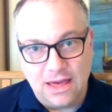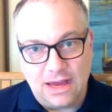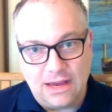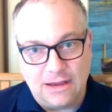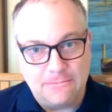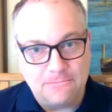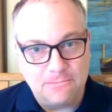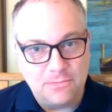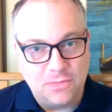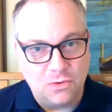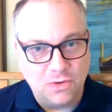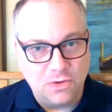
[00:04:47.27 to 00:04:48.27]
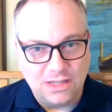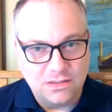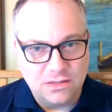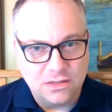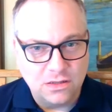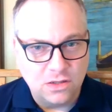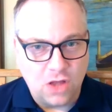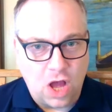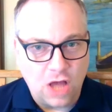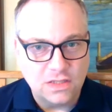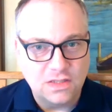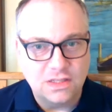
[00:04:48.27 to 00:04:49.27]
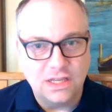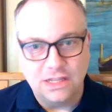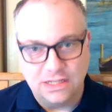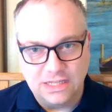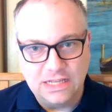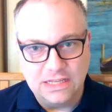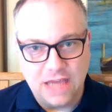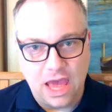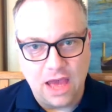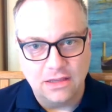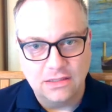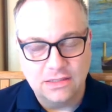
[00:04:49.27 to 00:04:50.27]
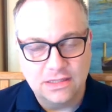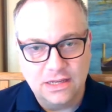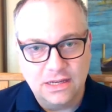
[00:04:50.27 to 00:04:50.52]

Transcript: Don't get lost in the details.